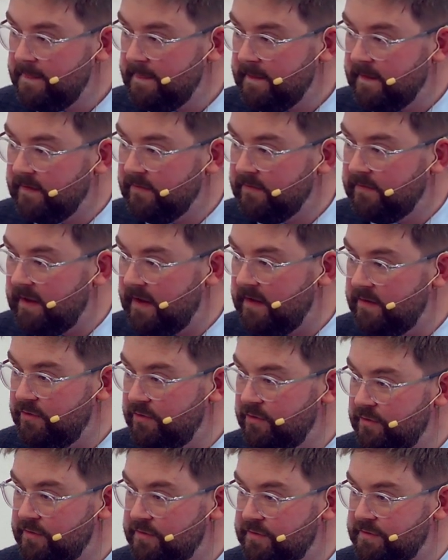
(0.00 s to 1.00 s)

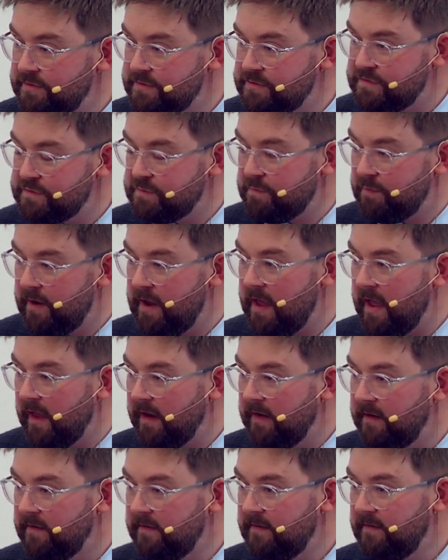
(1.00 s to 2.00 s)
continues to spread
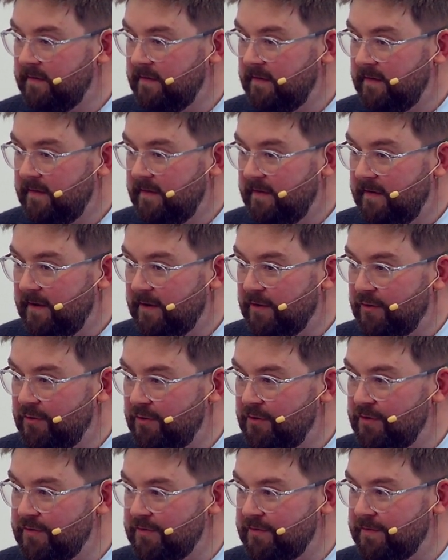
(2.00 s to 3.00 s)

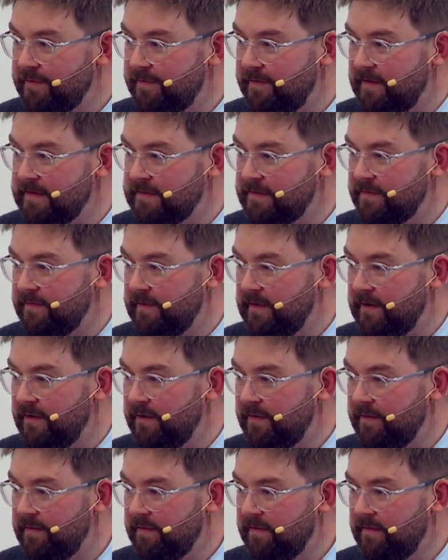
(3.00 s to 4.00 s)
across the face of the
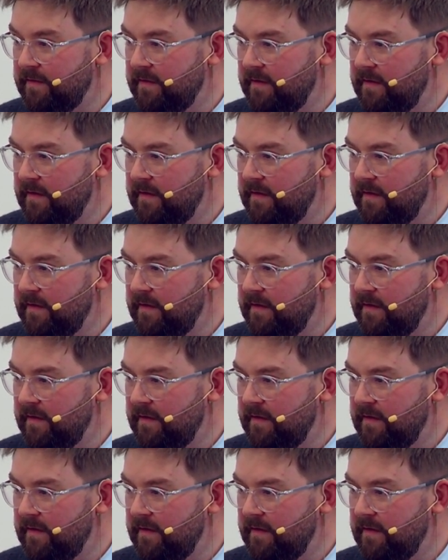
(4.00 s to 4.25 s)
earth.